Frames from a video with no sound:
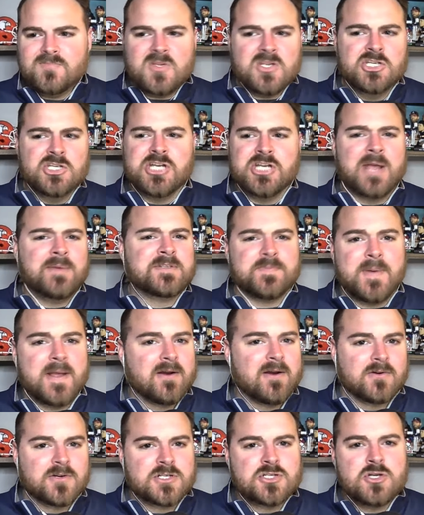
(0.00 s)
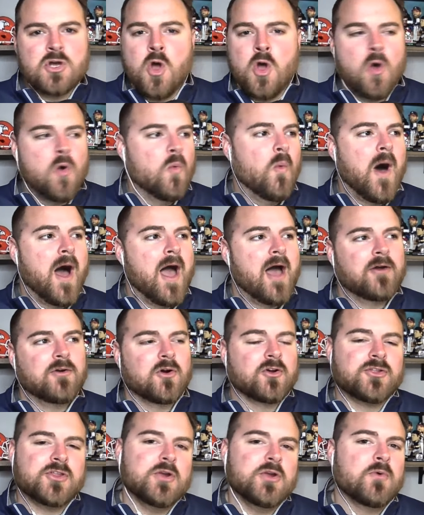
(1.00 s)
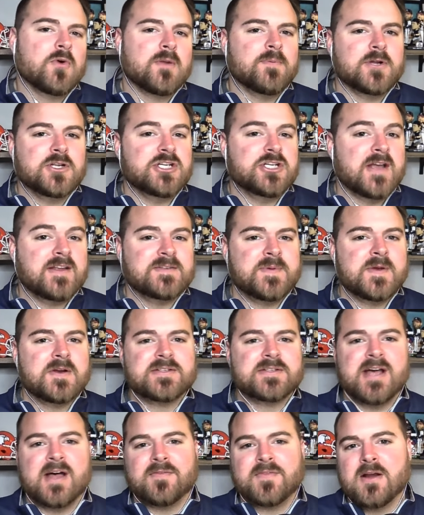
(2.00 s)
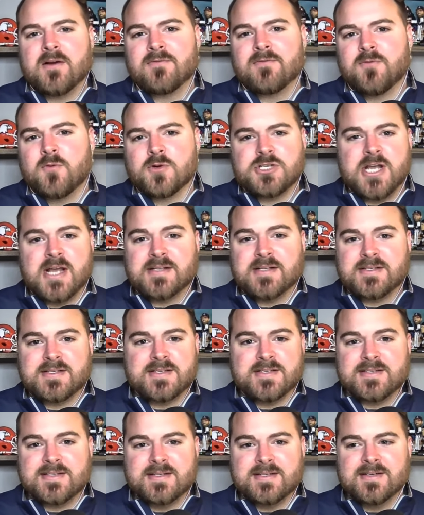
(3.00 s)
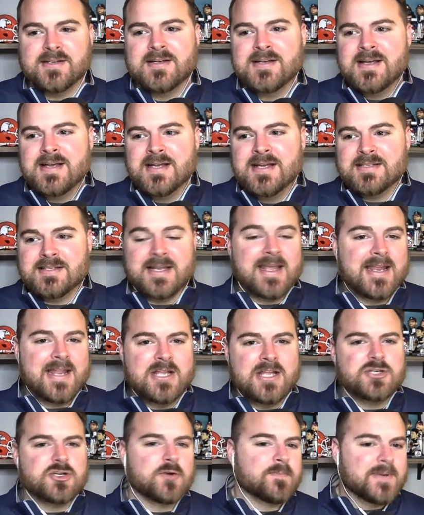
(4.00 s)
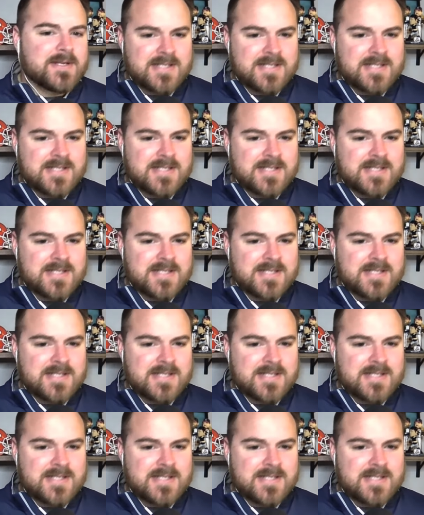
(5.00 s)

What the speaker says: James Pierce, why on earth do you want to put James Pierce out there for chances to get injured?